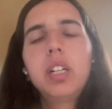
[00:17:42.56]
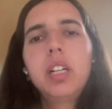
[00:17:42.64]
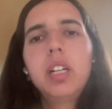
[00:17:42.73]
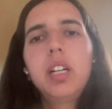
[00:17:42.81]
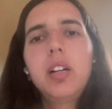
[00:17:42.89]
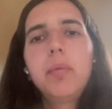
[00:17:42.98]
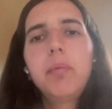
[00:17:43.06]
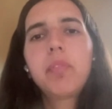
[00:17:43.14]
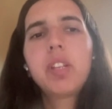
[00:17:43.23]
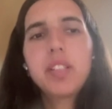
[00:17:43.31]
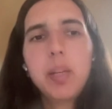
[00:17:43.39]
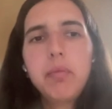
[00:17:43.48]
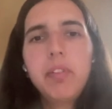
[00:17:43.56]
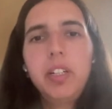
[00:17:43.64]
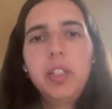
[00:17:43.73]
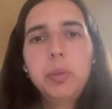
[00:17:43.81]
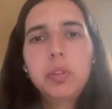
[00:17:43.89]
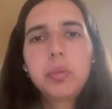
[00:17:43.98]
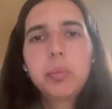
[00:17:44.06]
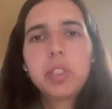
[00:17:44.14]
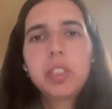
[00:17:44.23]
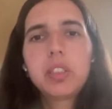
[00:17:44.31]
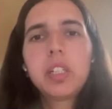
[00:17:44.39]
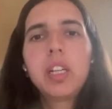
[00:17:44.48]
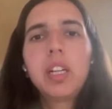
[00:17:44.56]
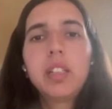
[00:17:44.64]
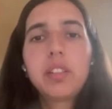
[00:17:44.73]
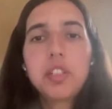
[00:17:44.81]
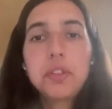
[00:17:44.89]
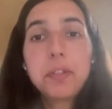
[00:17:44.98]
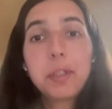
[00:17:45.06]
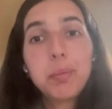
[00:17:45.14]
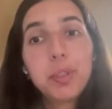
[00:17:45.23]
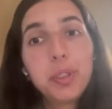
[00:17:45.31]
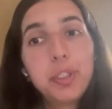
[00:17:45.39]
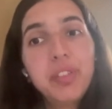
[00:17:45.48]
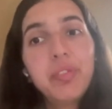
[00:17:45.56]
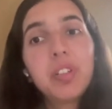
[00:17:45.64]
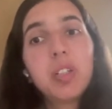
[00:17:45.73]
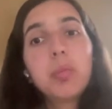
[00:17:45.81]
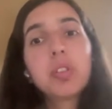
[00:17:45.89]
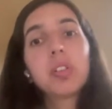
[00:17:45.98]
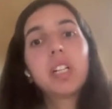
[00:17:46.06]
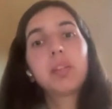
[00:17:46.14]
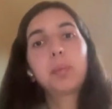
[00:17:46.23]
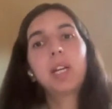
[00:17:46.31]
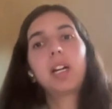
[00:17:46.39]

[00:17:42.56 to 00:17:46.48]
the same variables, but transformed to uniform so that